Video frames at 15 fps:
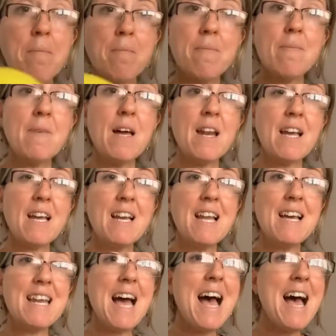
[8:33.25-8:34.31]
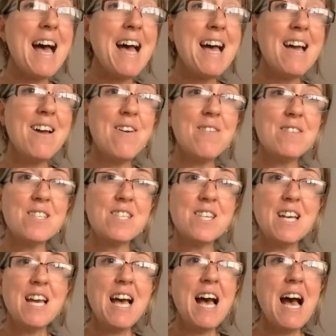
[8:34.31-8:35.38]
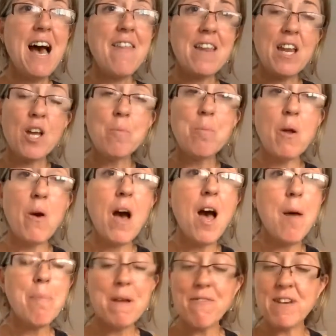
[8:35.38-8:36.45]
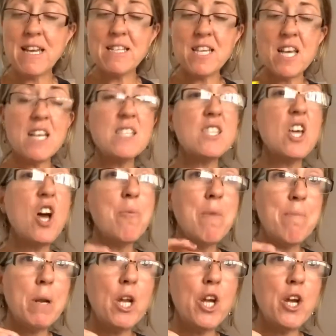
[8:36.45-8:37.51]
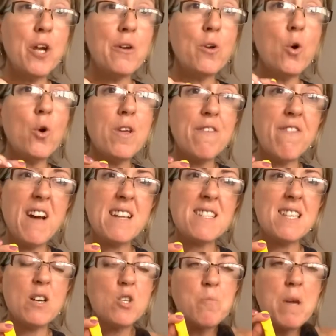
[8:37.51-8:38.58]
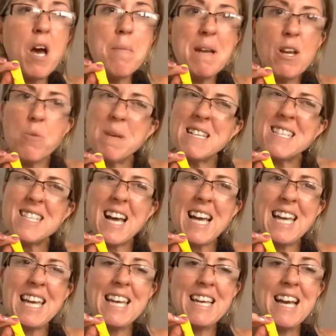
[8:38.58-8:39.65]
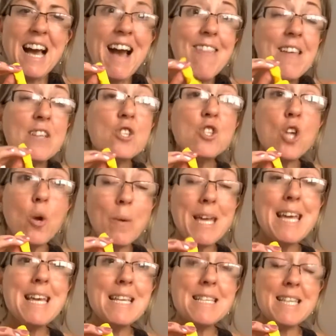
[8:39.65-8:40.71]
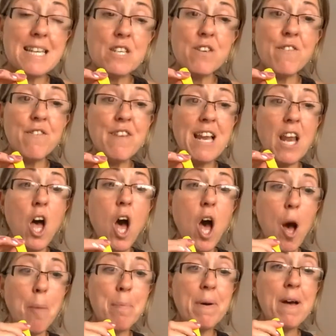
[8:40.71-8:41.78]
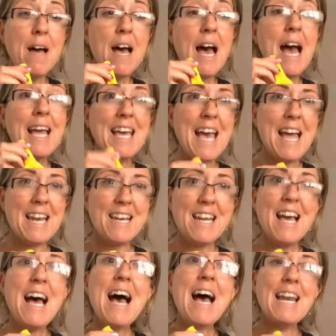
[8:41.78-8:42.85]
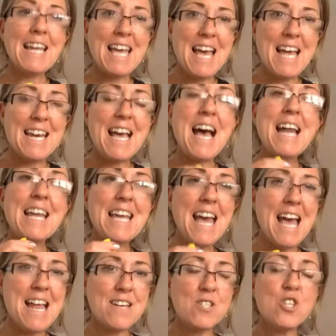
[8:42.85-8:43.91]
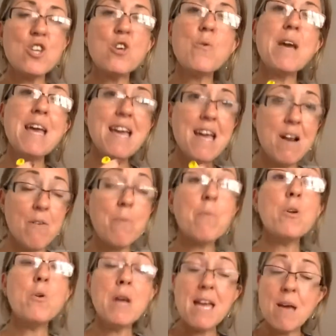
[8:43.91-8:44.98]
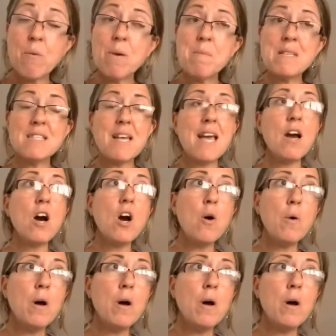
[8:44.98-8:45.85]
And I can let it out. And then I can blow it up even easier. So my balloon, all your fat cells become a little bit saggy. And they're so easy to fill up again and again and again. So you hear women say, I